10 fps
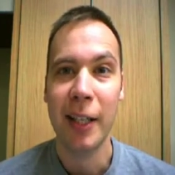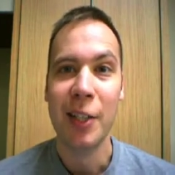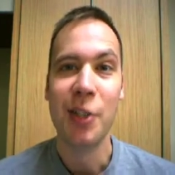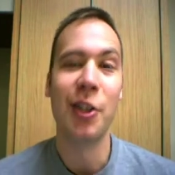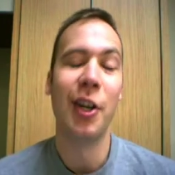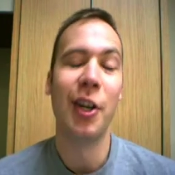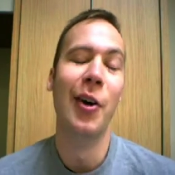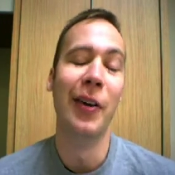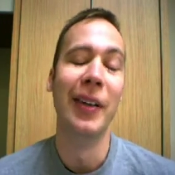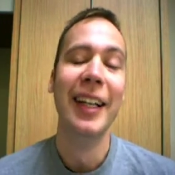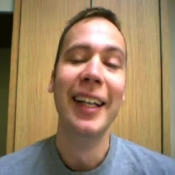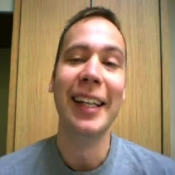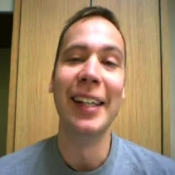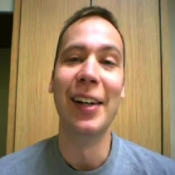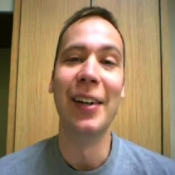So, you
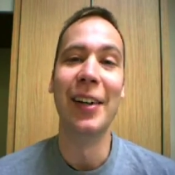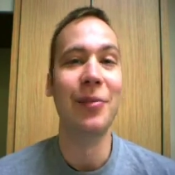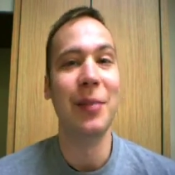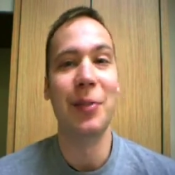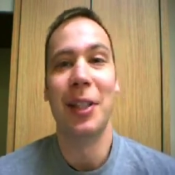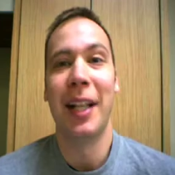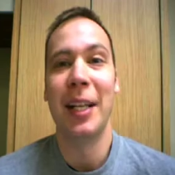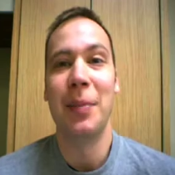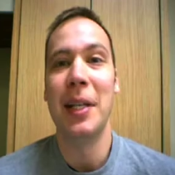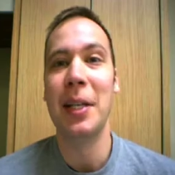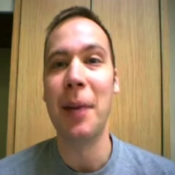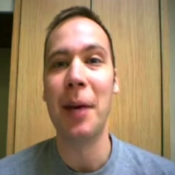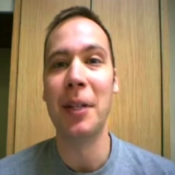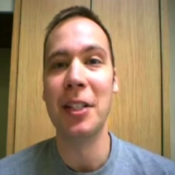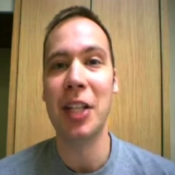know, if you're like me, you might
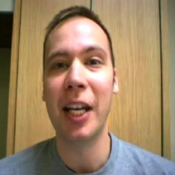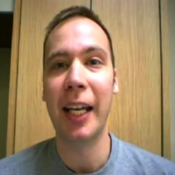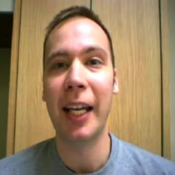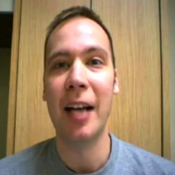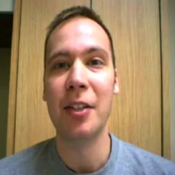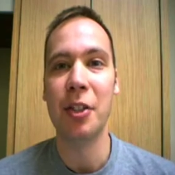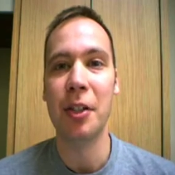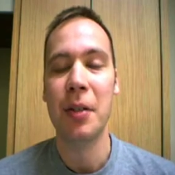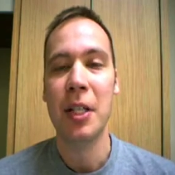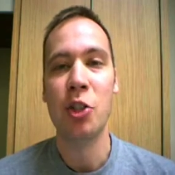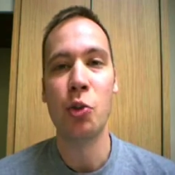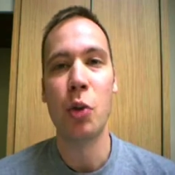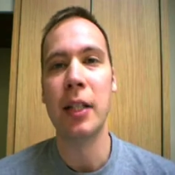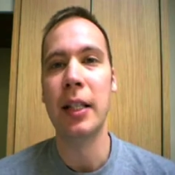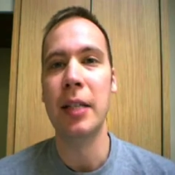want to check it out. So, just want
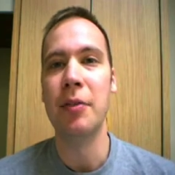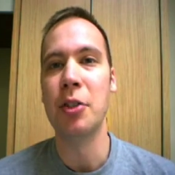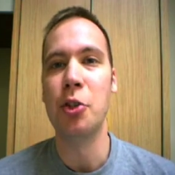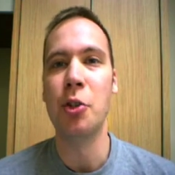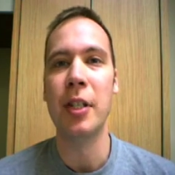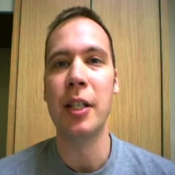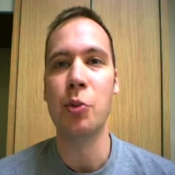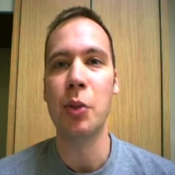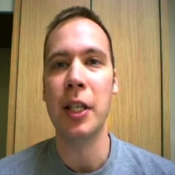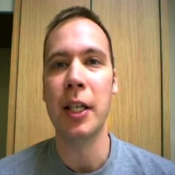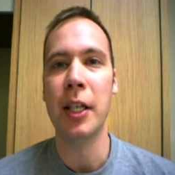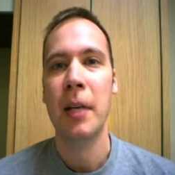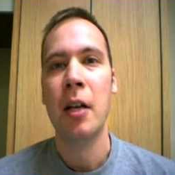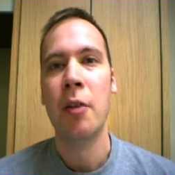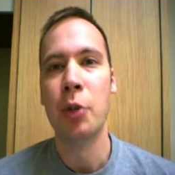to leave those two things with you.
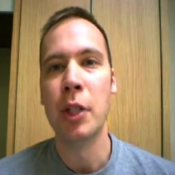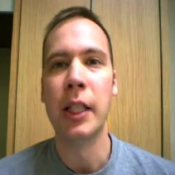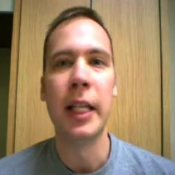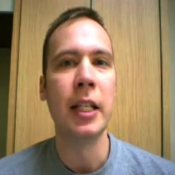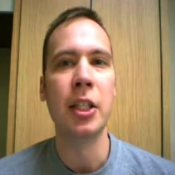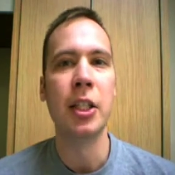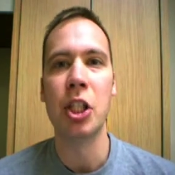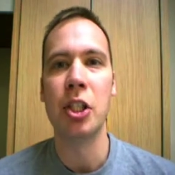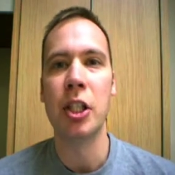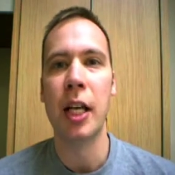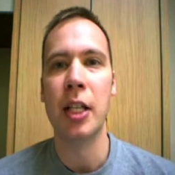For the links, just uh,